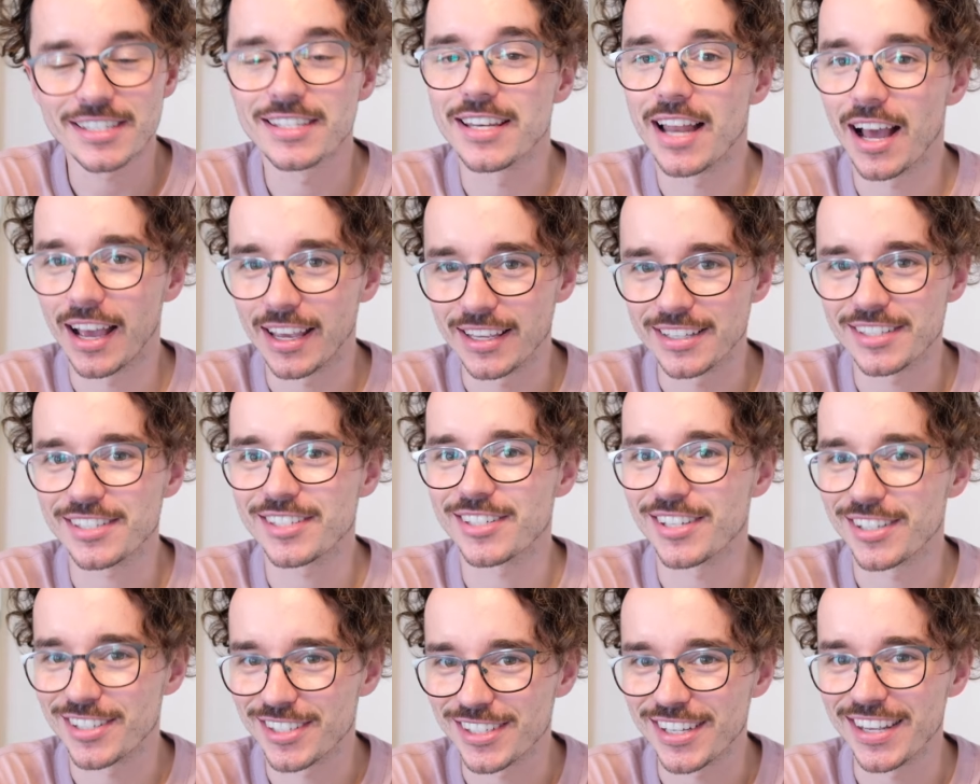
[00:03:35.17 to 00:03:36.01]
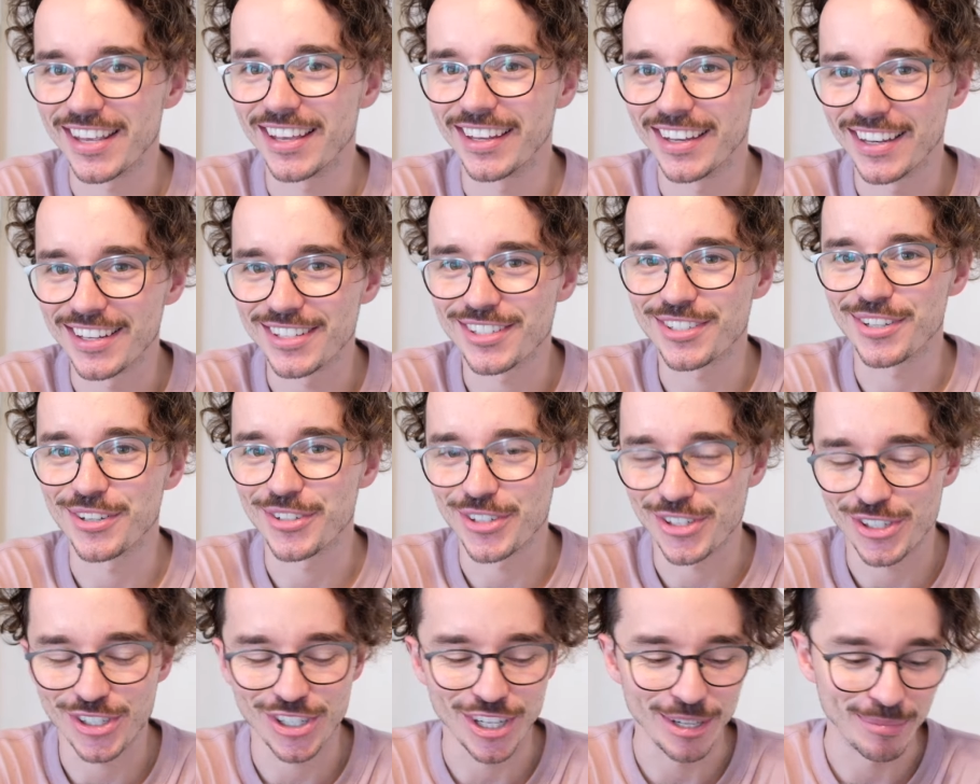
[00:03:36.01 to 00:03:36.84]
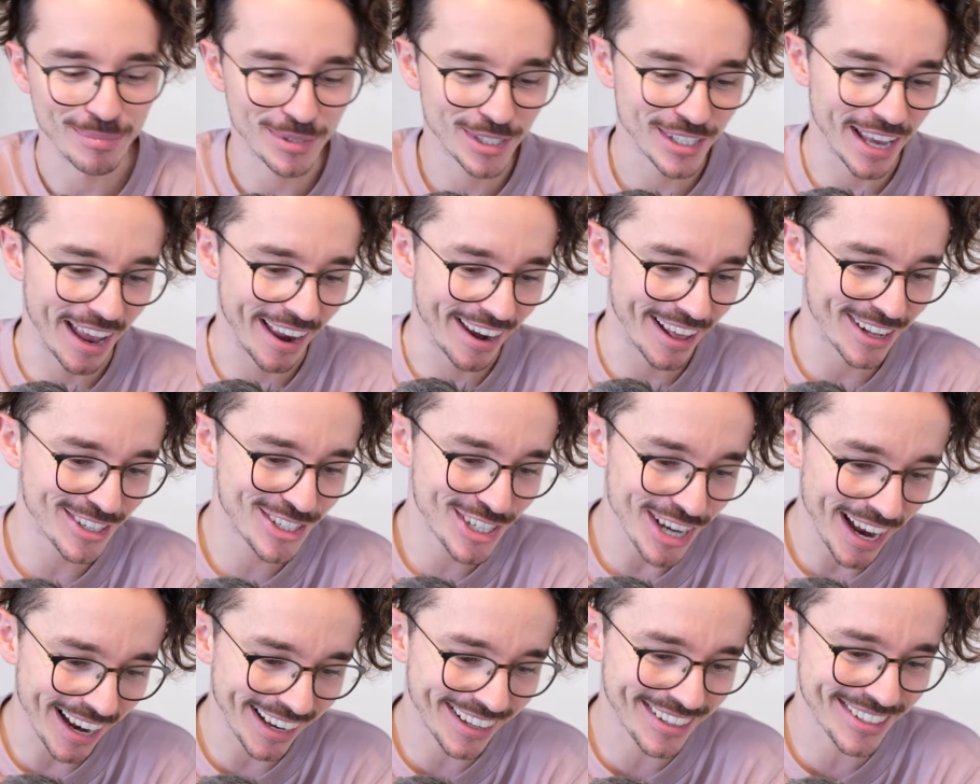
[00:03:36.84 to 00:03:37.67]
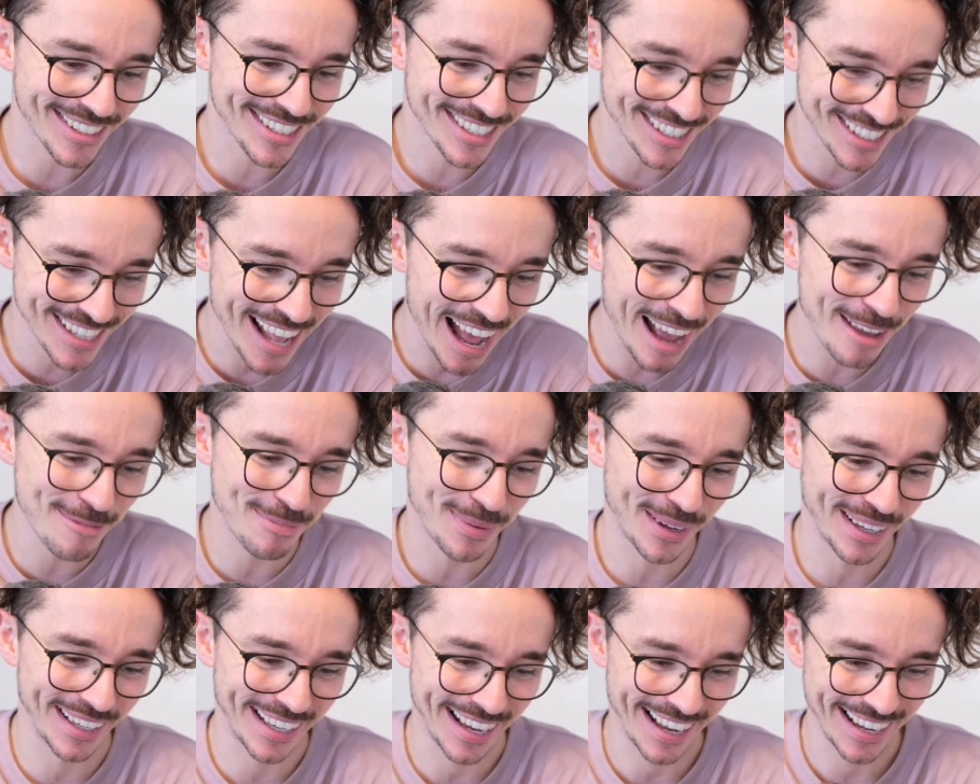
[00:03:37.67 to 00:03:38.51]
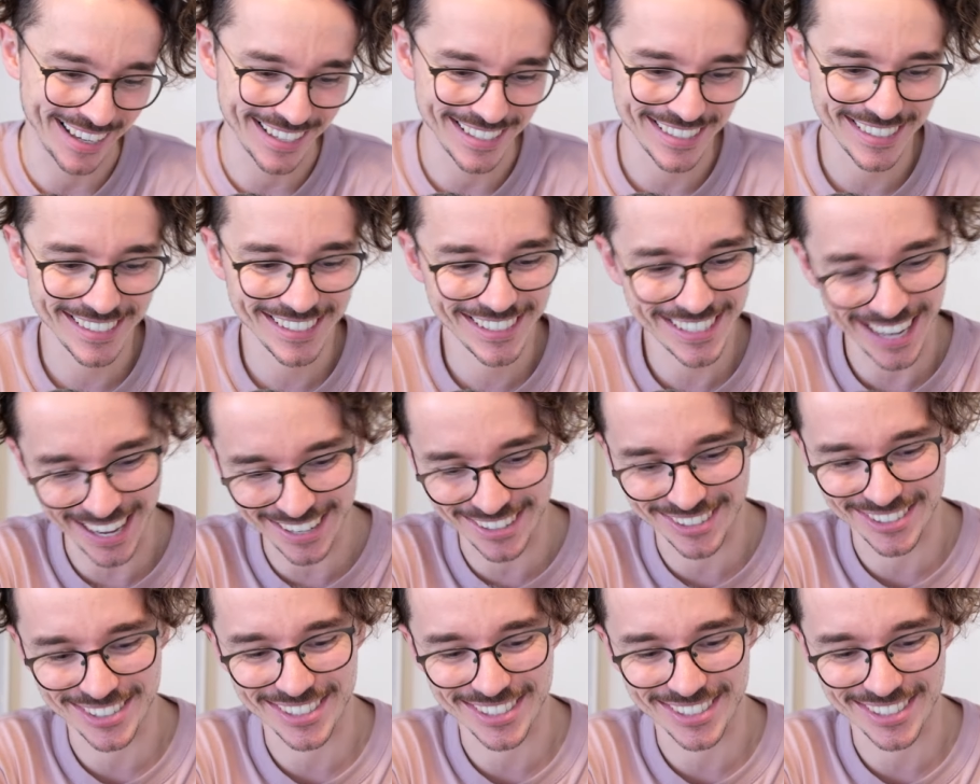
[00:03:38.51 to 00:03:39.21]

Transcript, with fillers: nice to see it in such a cheap set. A Jackal Sniper, guys. Jackal